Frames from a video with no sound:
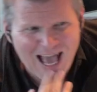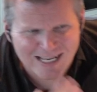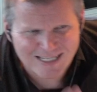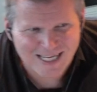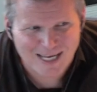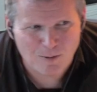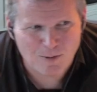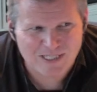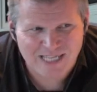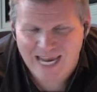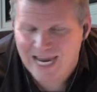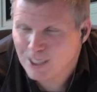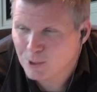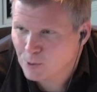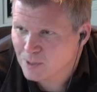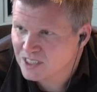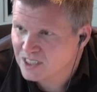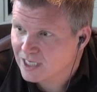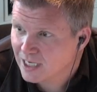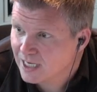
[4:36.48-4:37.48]
Yeah, I was, was like,
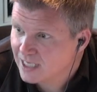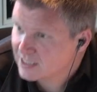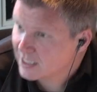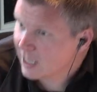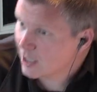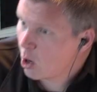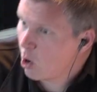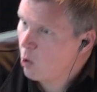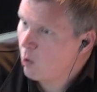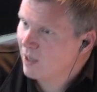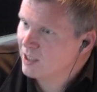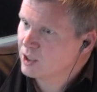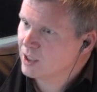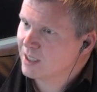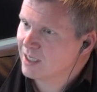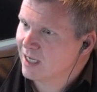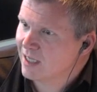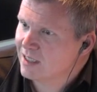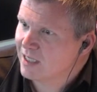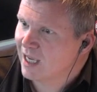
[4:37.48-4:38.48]
yeah. He's like, oh, I
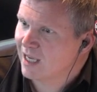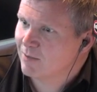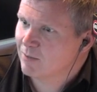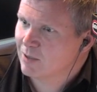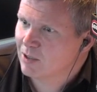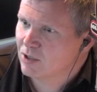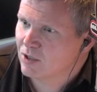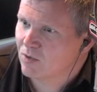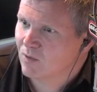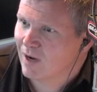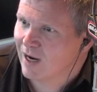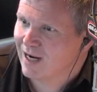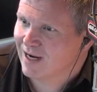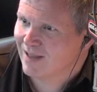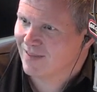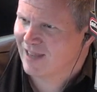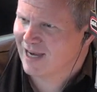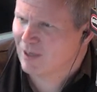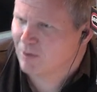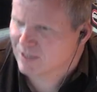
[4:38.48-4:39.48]
should get that. It would look
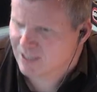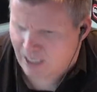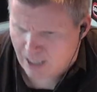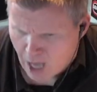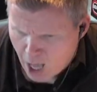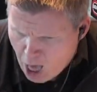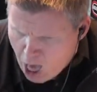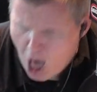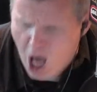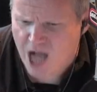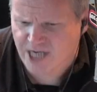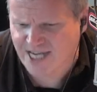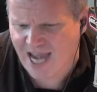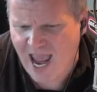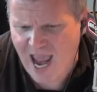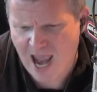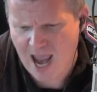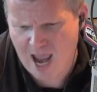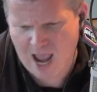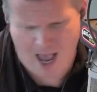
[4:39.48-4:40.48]
great. And then he was like, oh,
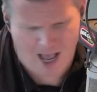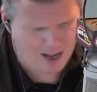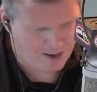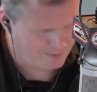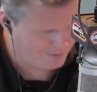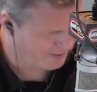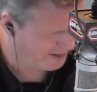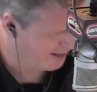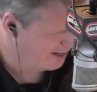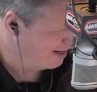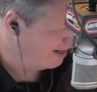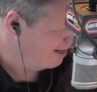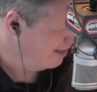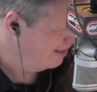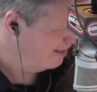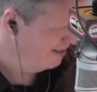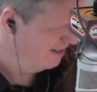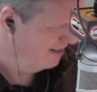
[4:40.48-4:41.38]
damn. Yeah.